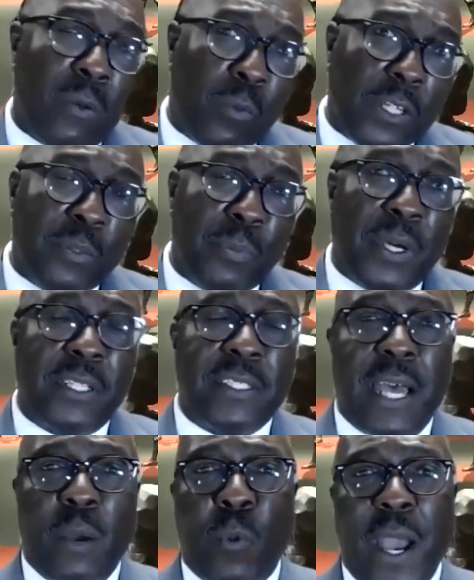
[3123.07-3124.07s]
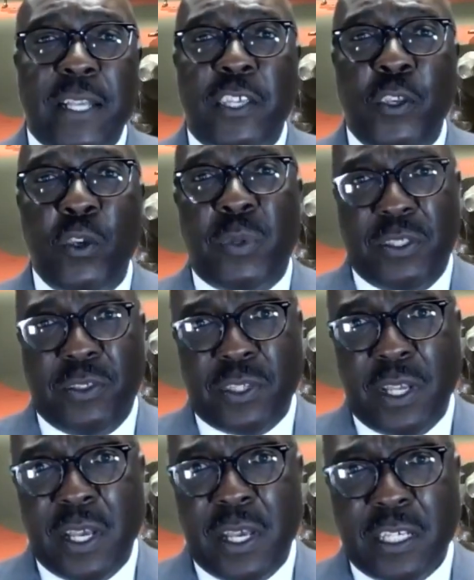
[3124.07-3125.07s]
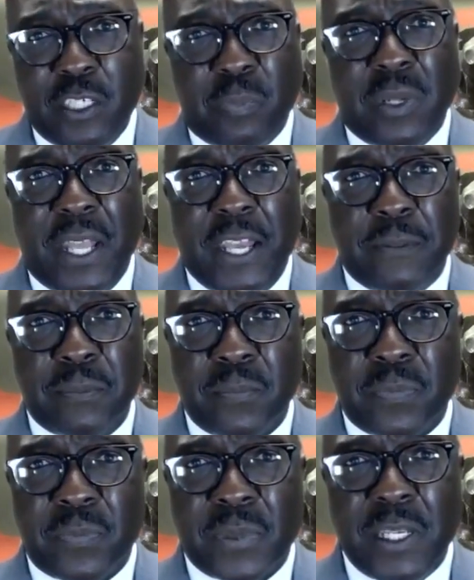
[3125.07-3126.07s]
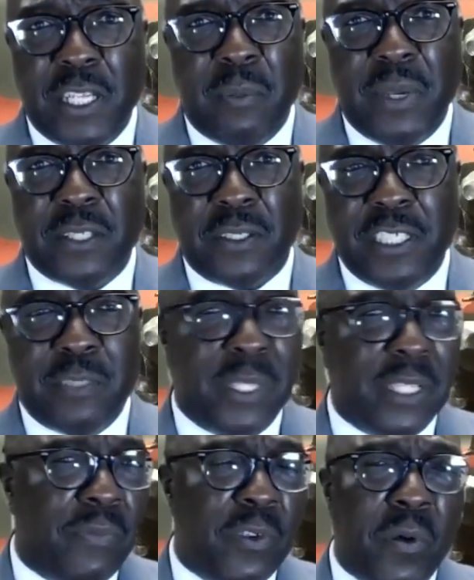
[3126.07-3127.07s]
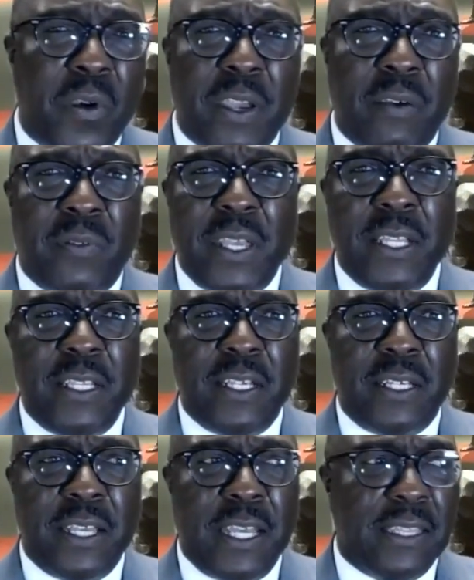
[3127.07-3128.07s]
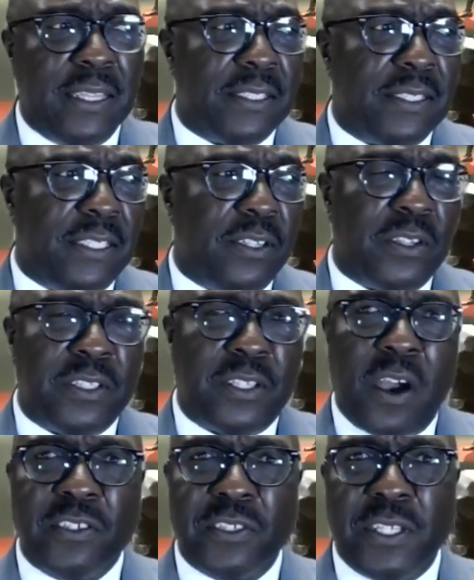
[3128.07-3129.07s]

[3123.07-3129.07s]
And once upon a time, white Cubans could play in the major leagues. But if you were of any other ethnicity or dark